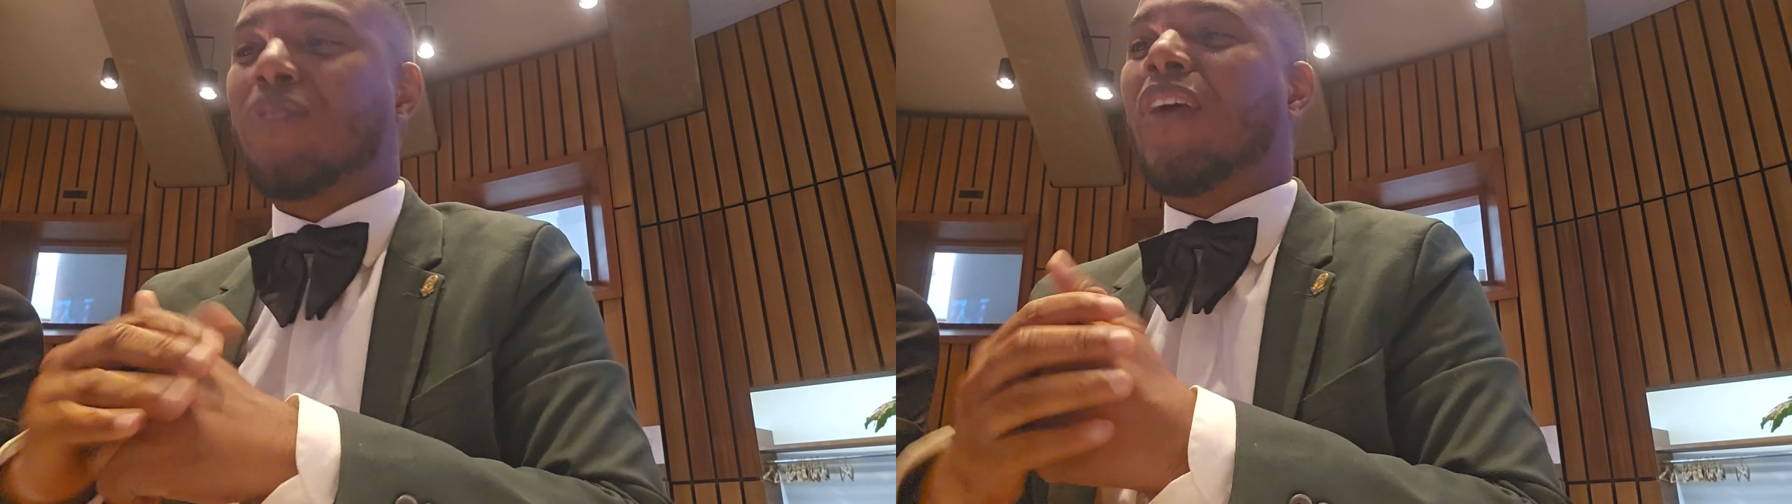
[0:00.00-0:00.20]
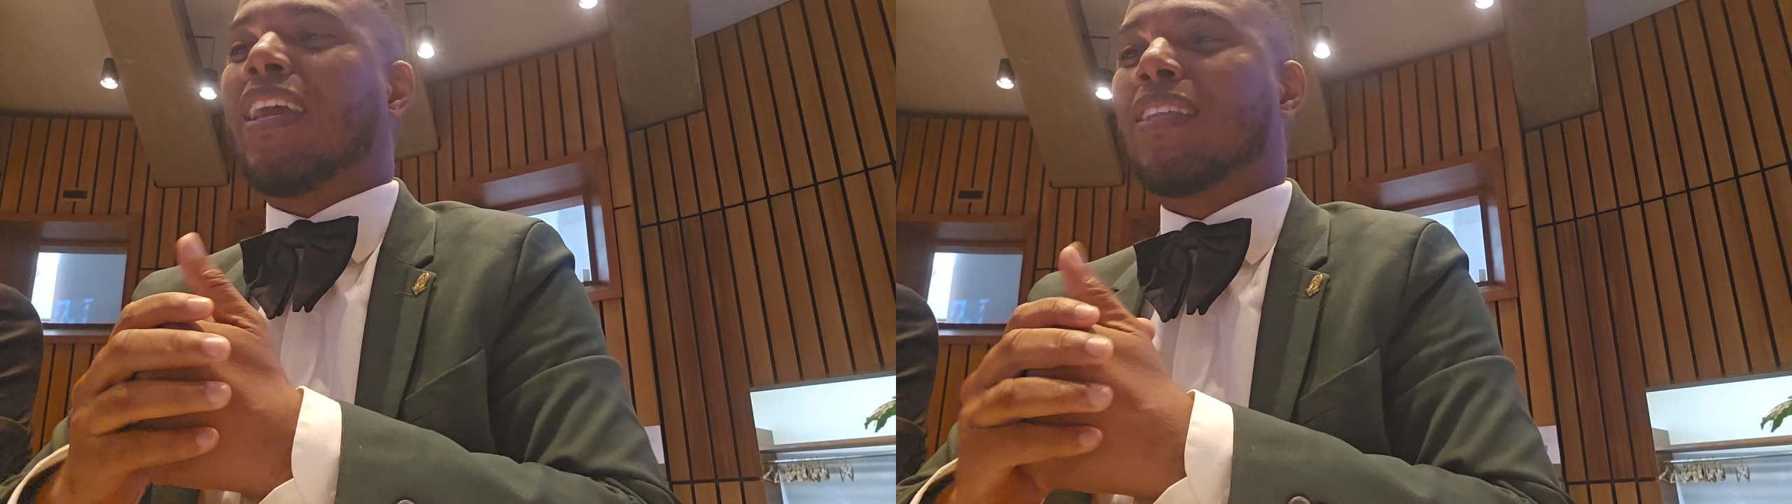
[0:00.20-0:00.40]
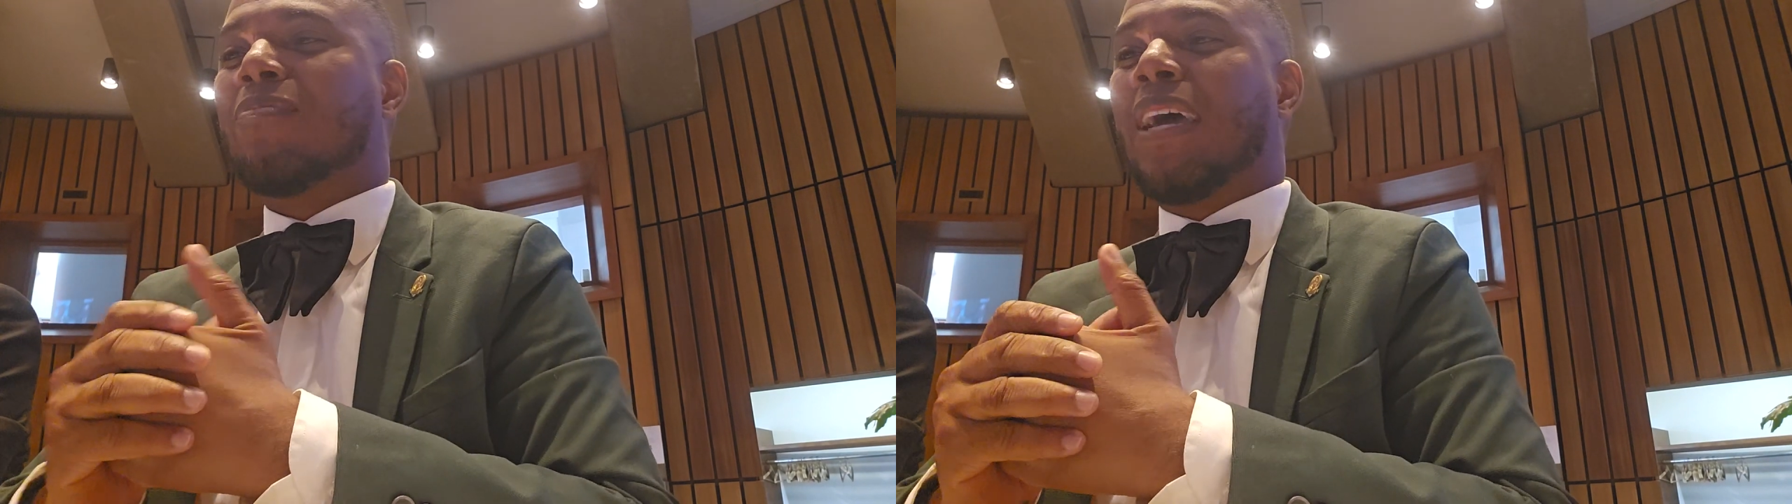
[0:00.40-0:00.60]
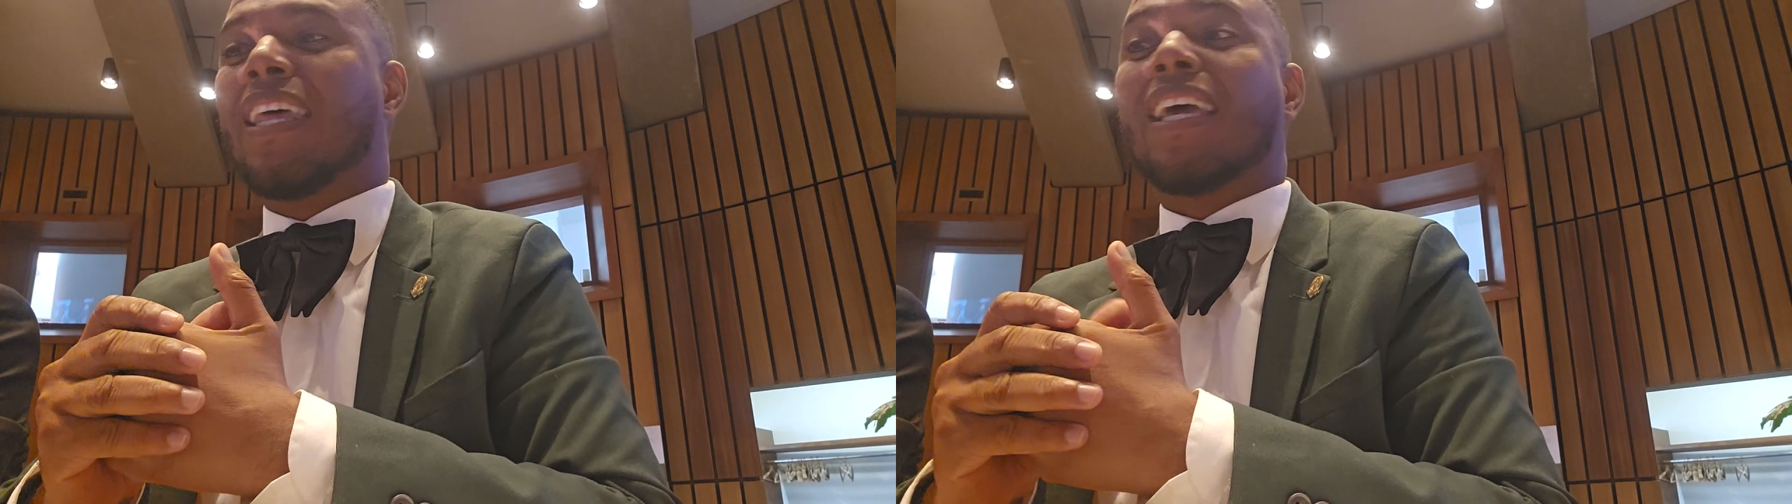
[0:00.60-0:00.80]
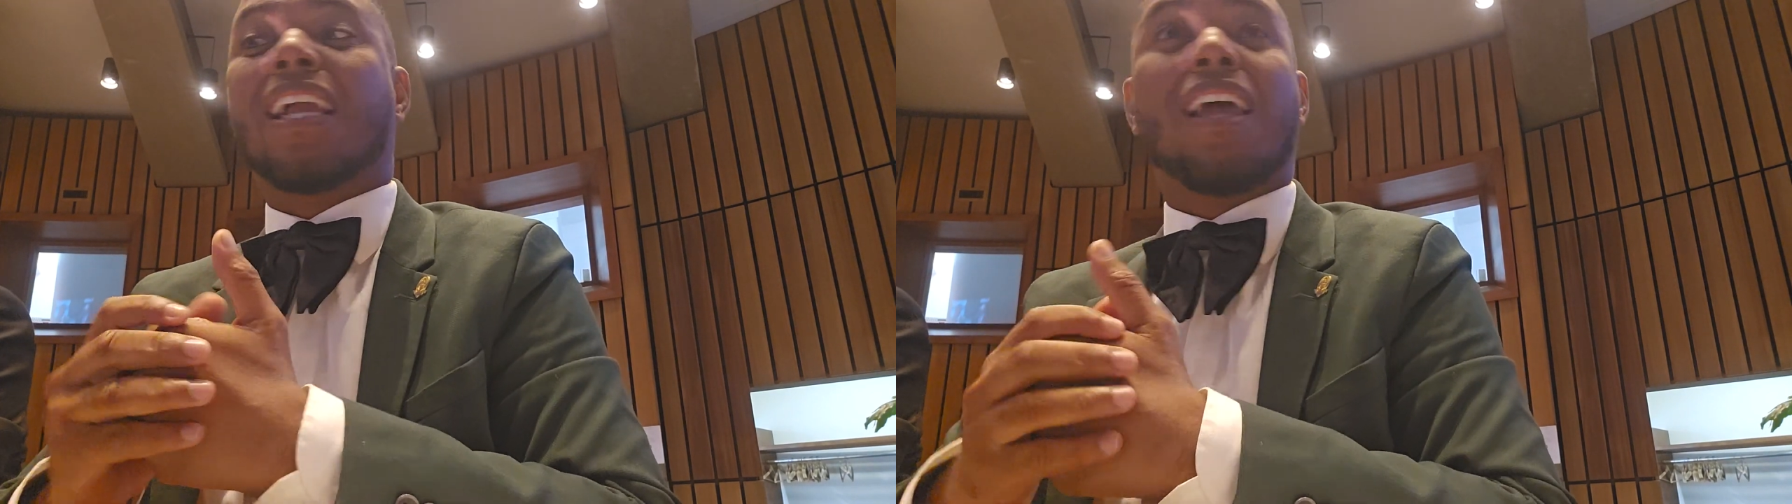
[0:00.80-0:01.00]
invited by
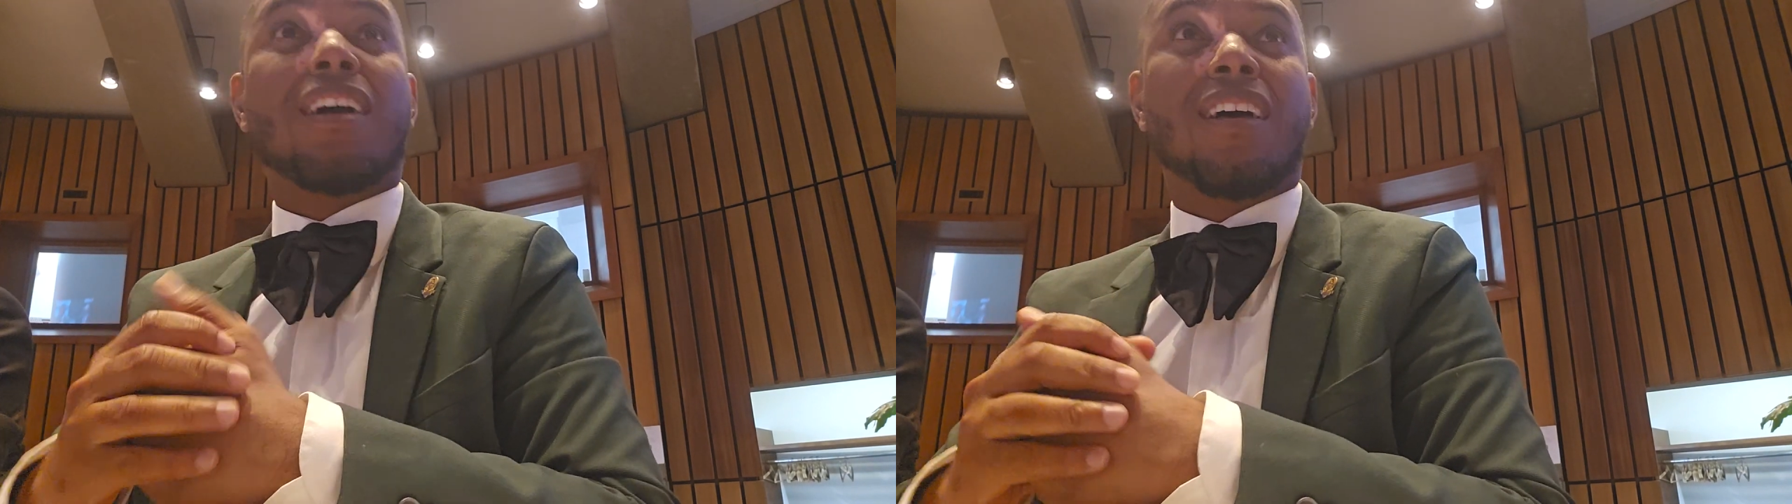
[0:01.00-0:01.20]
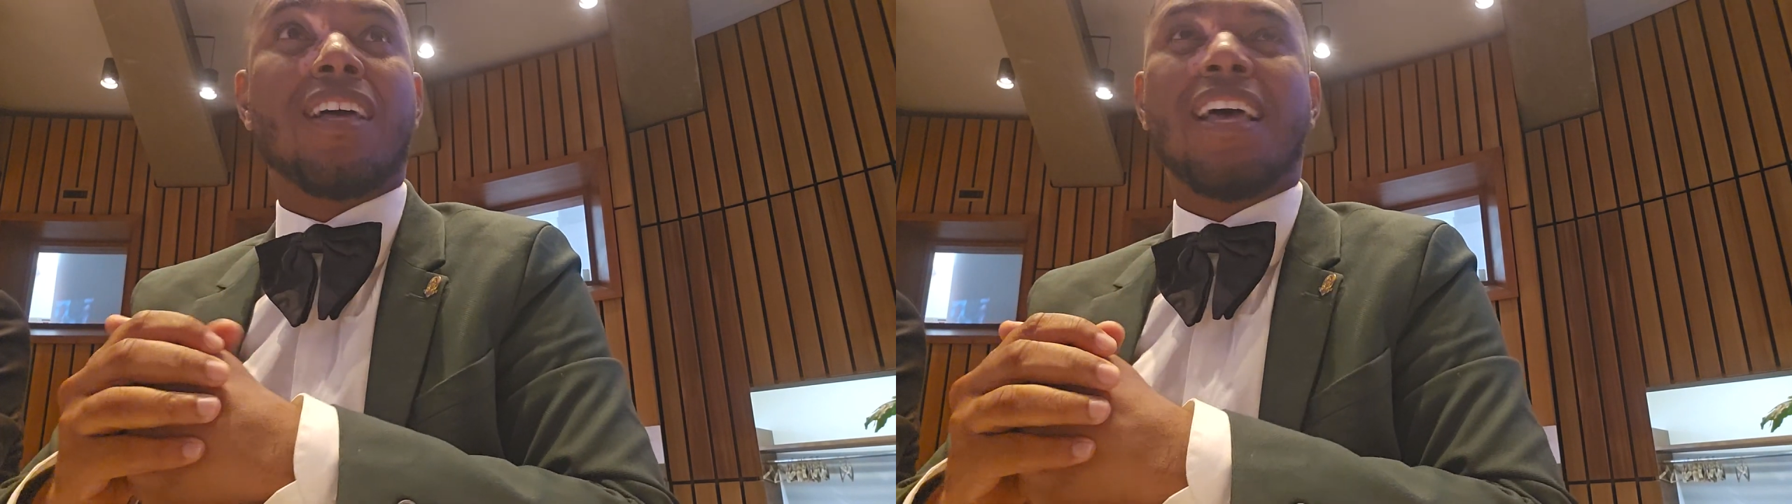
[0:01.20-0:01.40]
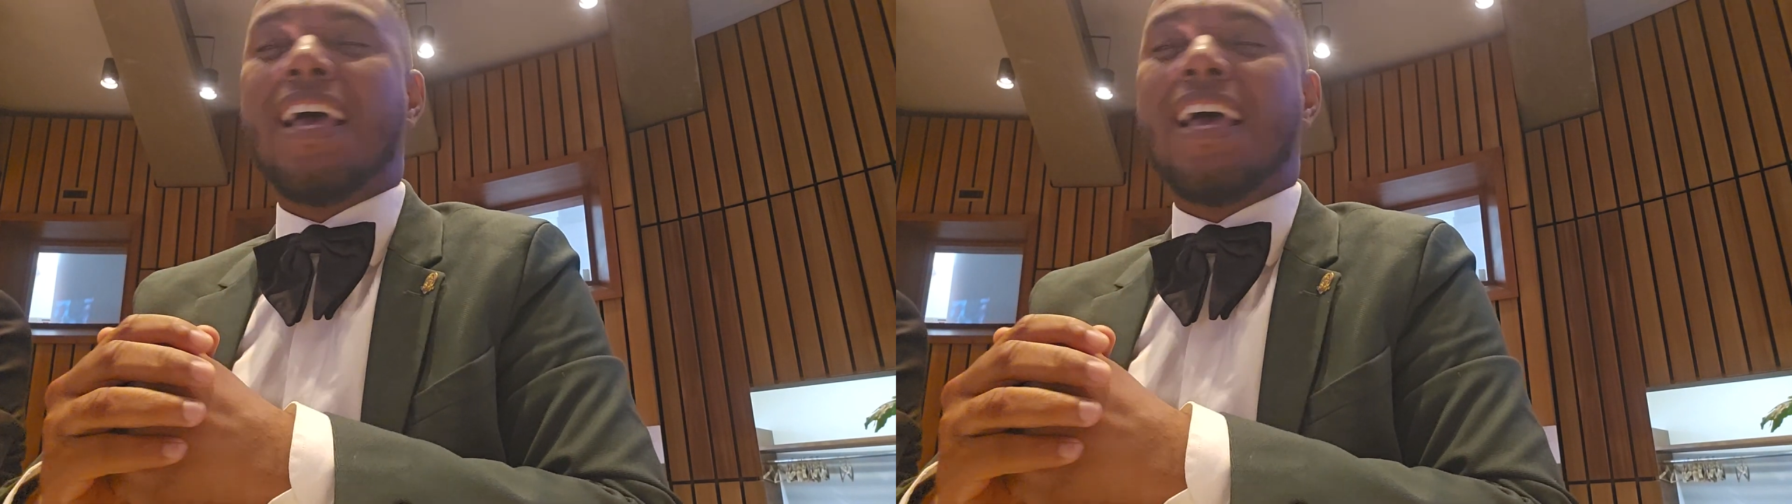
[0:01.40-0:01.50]
the ICLAC